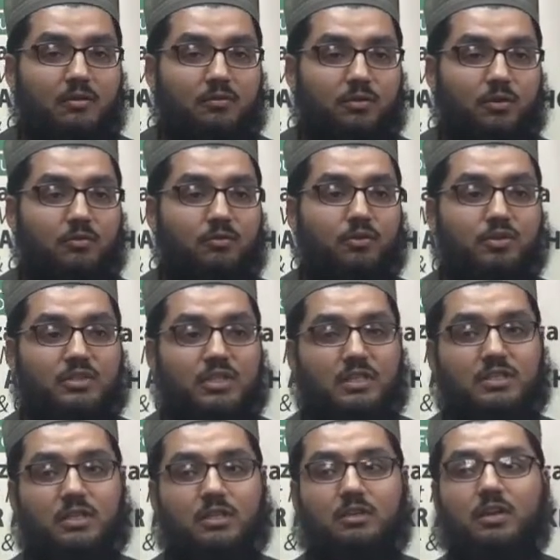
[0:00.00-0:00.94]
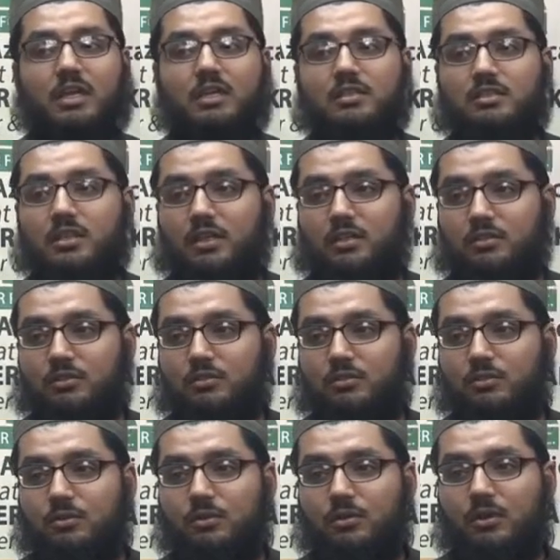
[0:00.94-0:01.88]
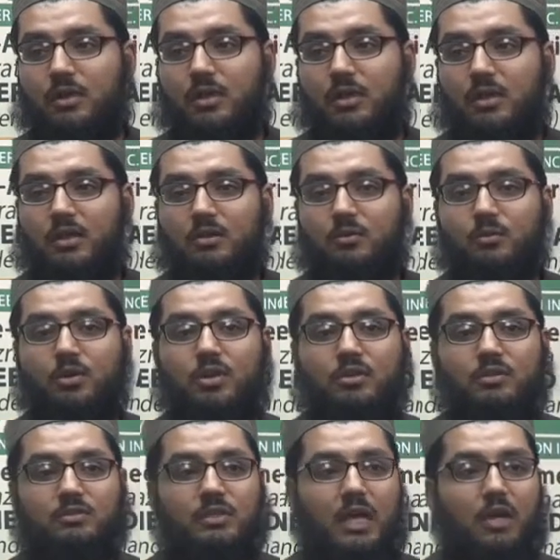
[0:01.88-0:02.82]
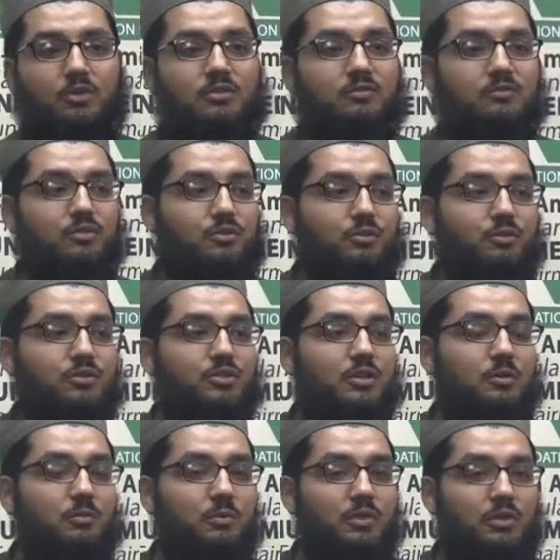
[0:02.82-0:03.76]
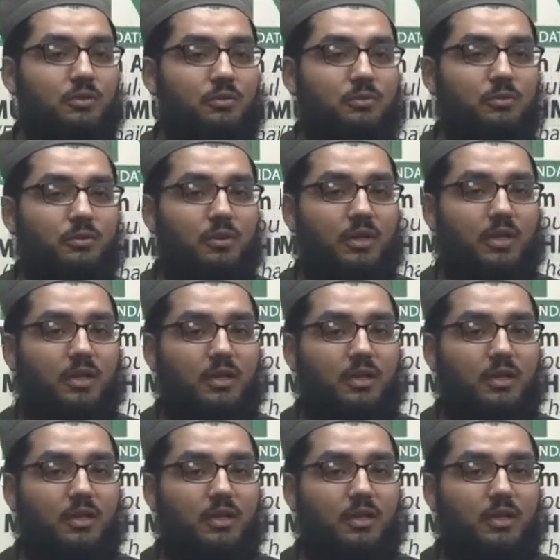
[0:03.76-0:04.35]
for such a great sheikh to do, where thousands of students are with you.